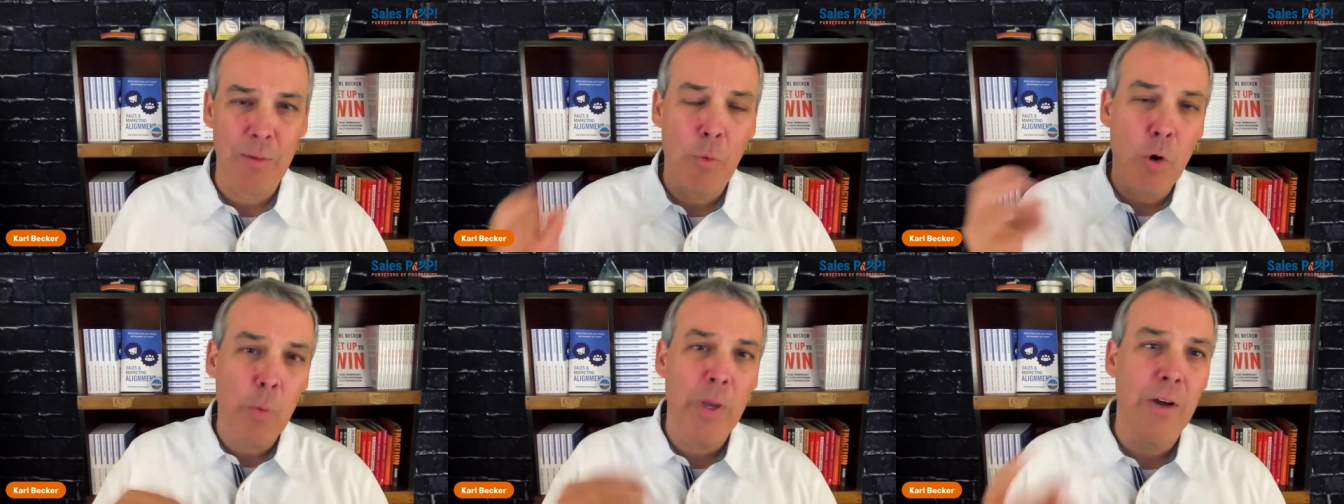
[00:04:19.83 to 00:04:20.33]
The
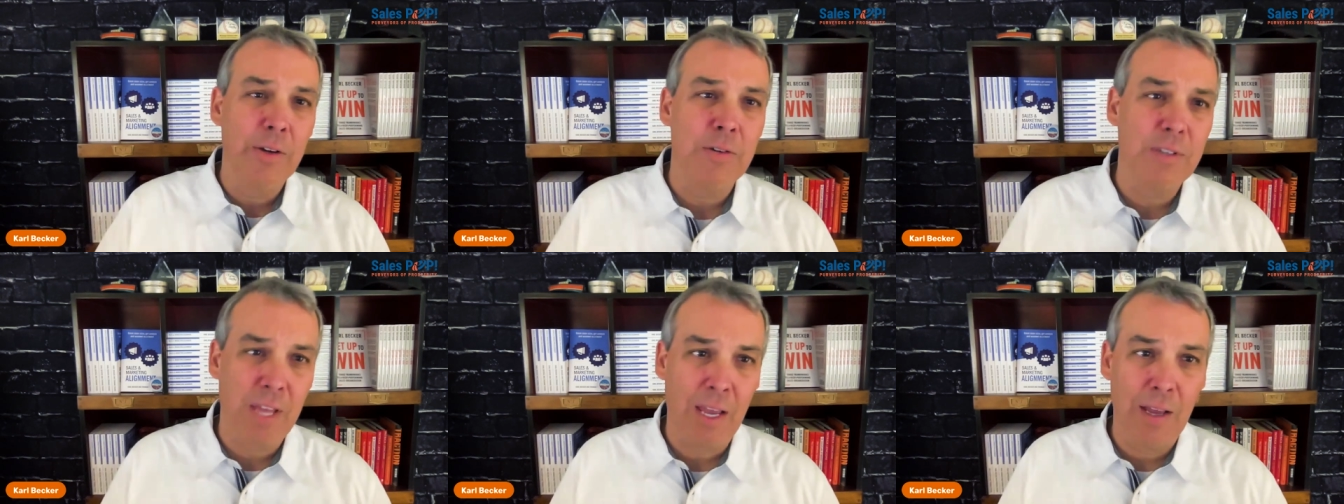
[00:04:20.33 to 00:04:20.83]
more we
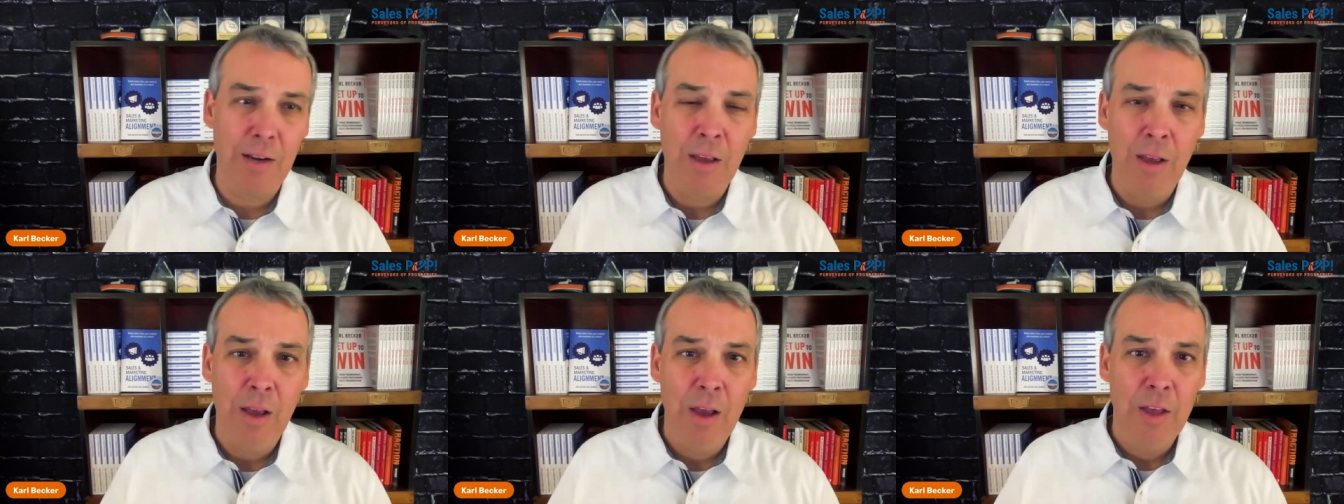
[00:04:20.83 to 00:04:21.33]
understand,
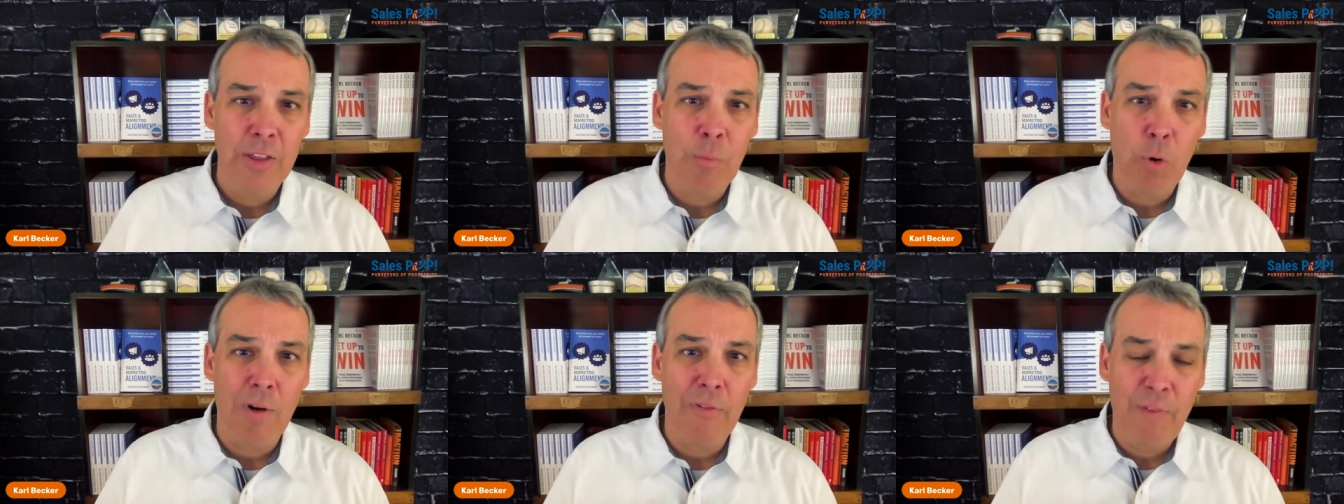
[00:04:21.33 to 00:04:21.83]
the
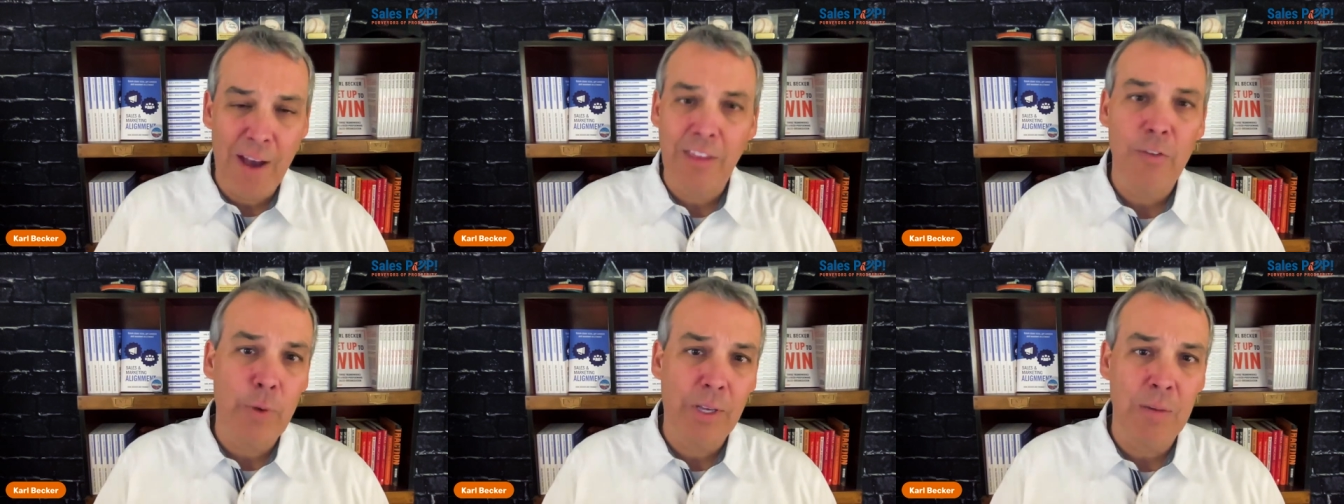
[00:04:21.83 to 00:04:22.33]
more
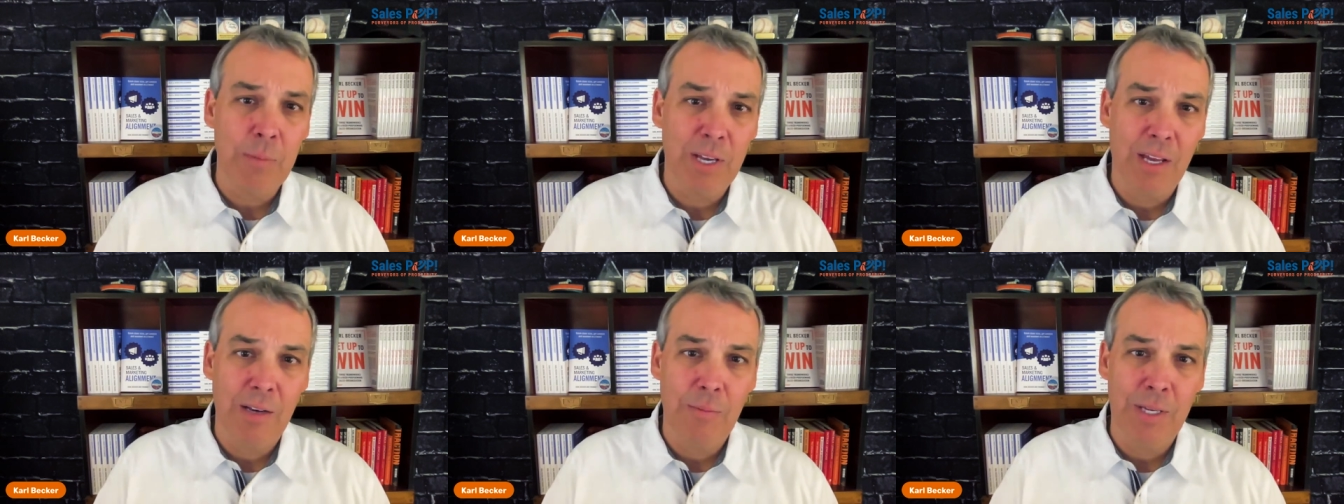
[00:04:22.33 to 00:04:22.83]
effective we can
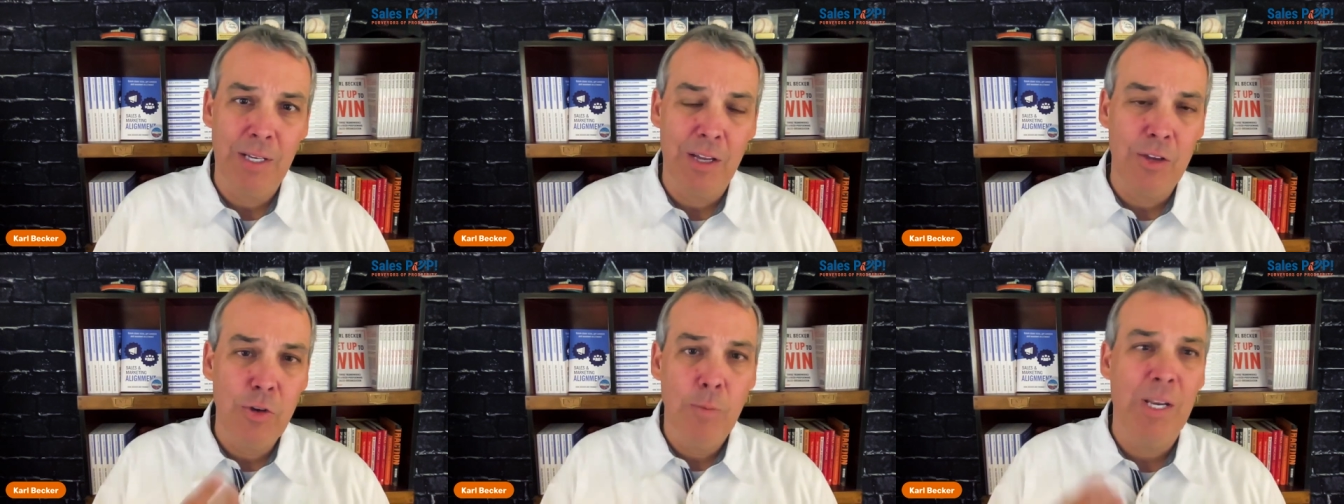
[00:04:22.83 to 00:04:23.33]
be at being a
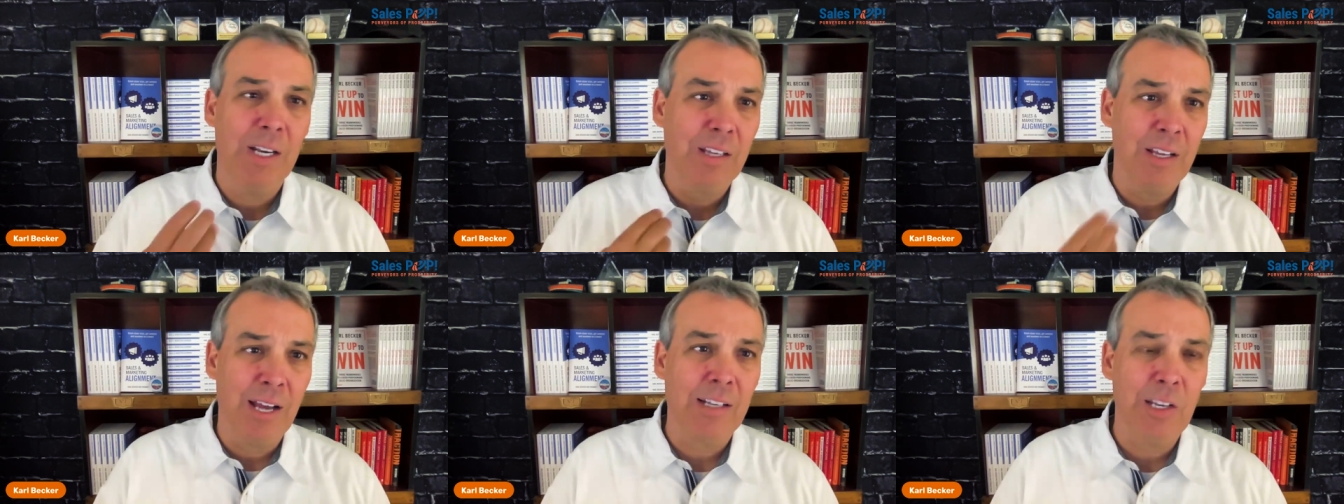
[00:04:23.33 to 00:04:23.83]
human and
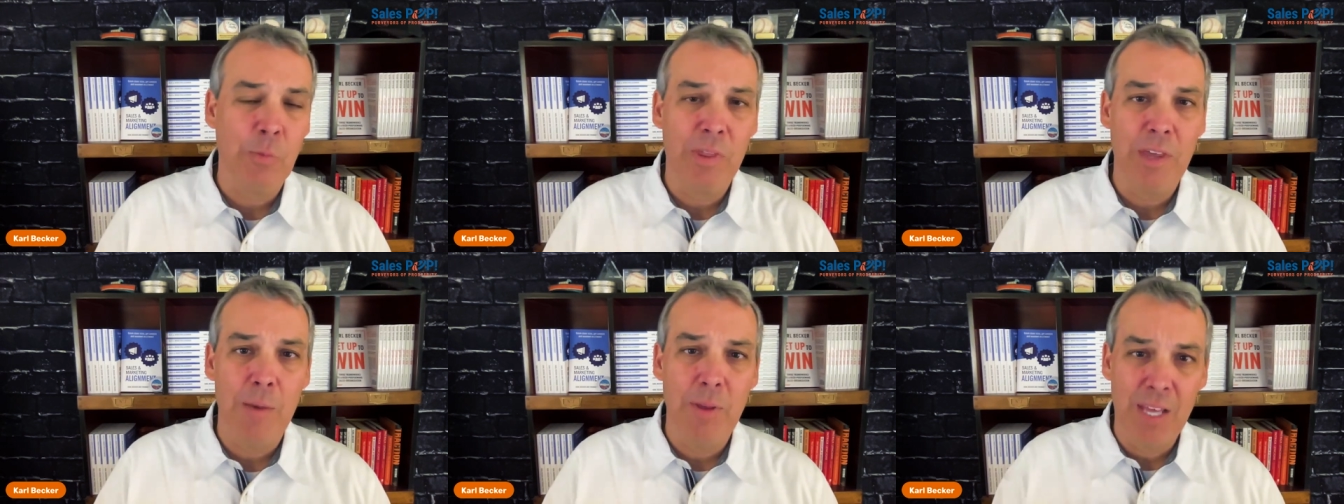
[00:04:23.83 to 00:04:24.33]
connecting
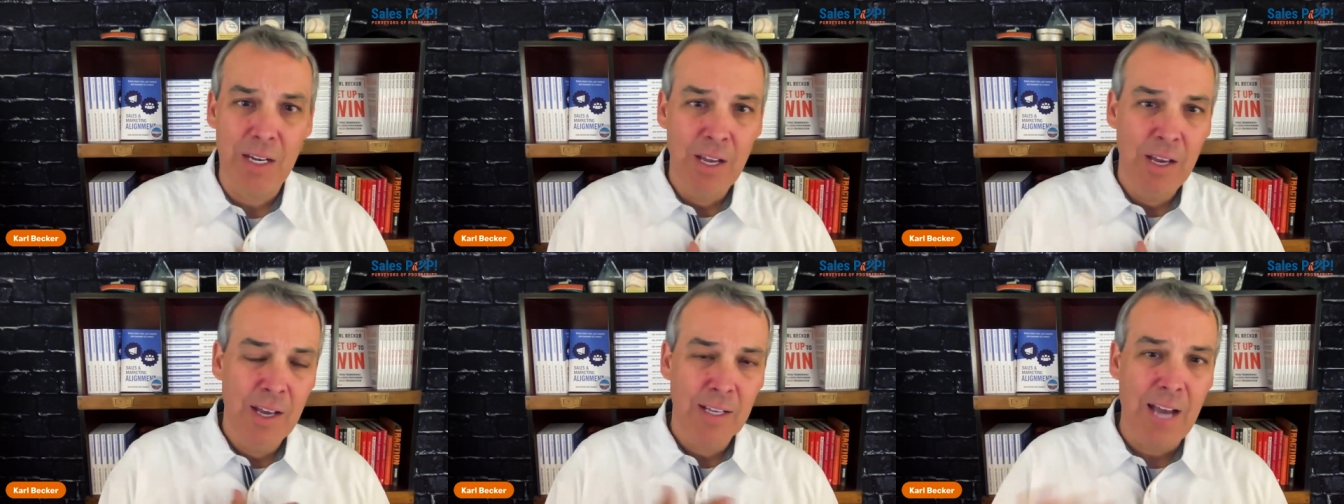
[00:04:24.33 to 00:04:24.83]
with them and then
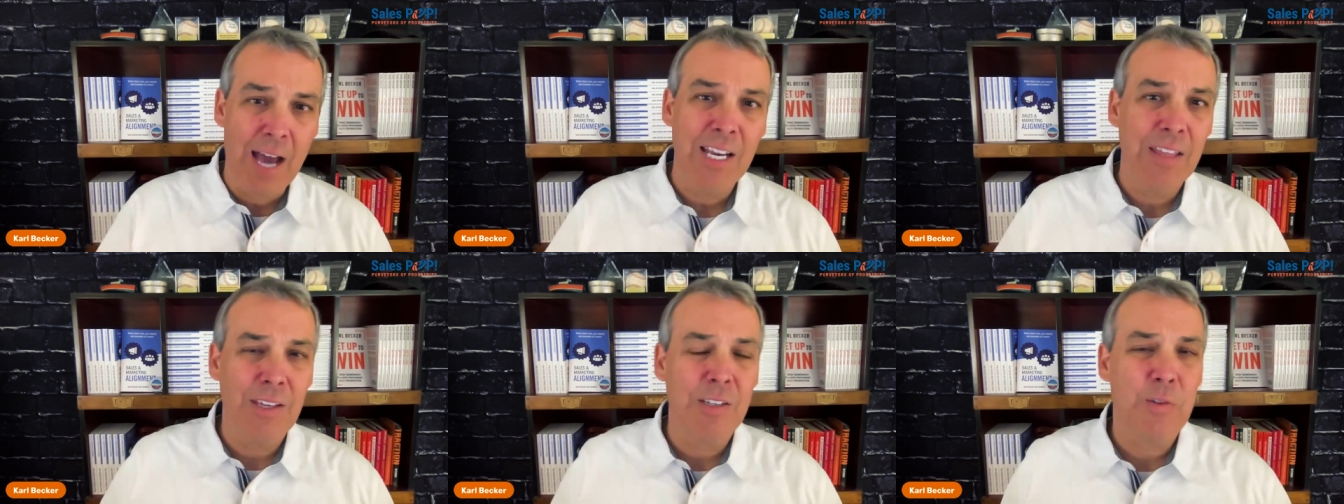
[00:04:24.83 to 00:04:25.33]

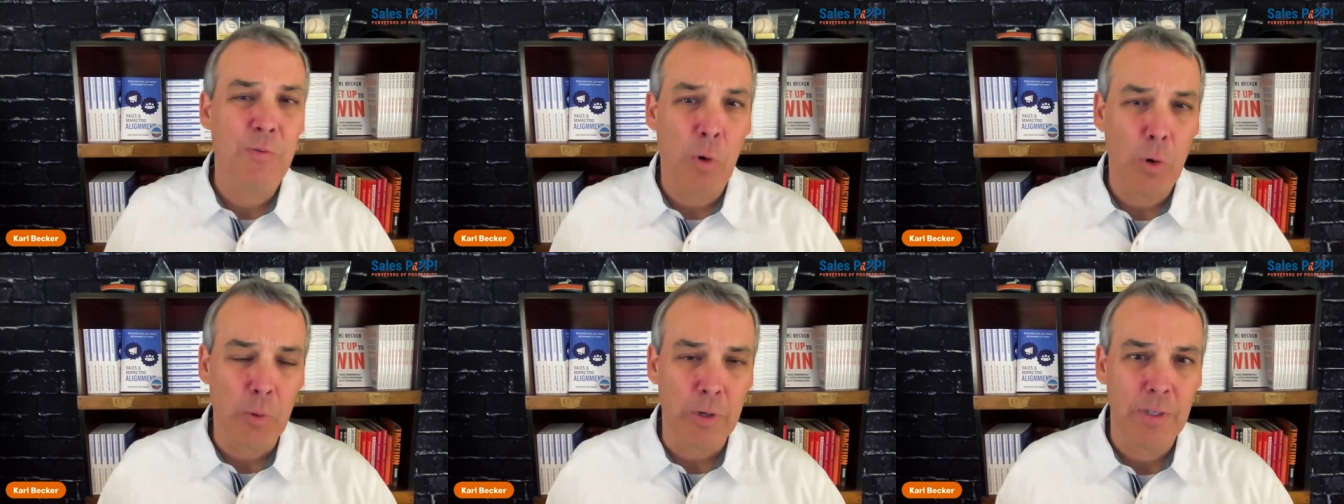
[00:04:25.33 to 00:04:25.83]
guiding things
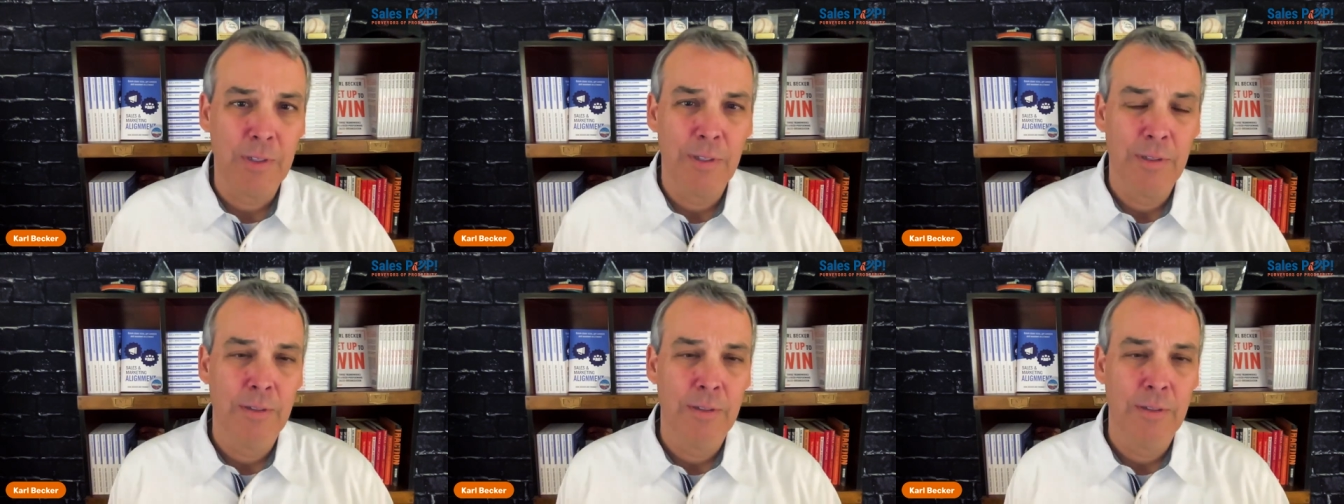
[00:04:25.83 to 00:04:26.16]
forward.